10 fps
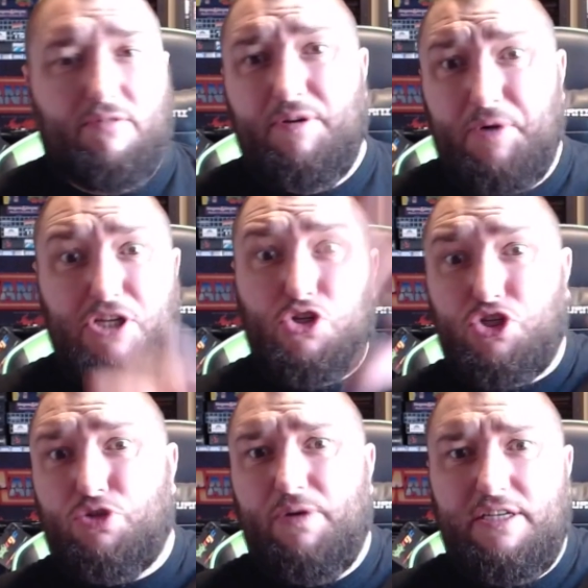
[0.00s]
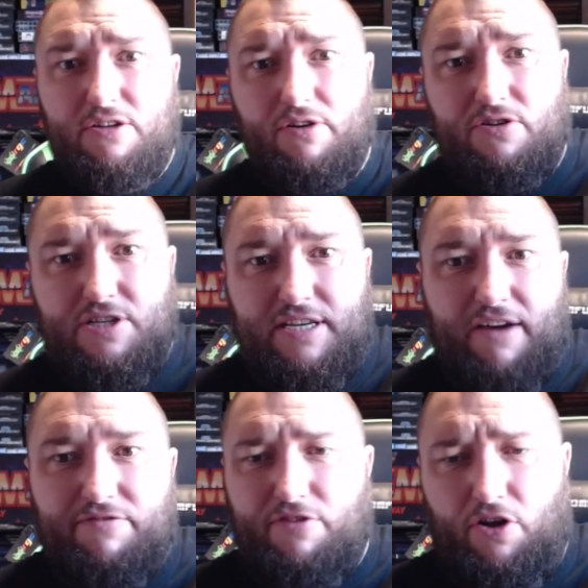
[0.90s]
We weren't just sweets, like because he'd
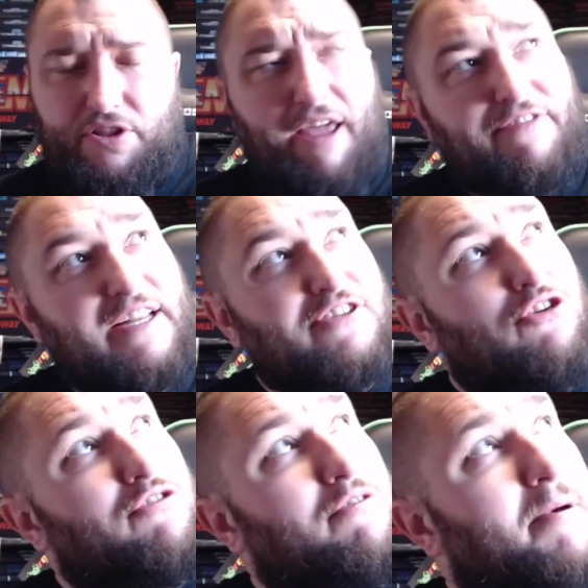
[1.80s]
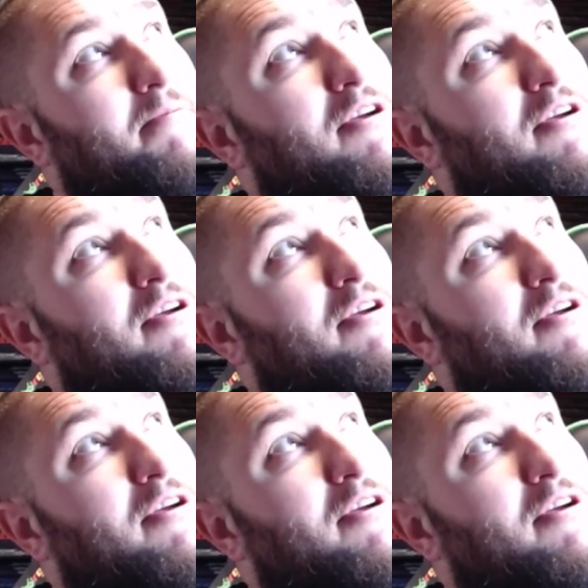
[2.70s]
have on the left-hand side. I remember we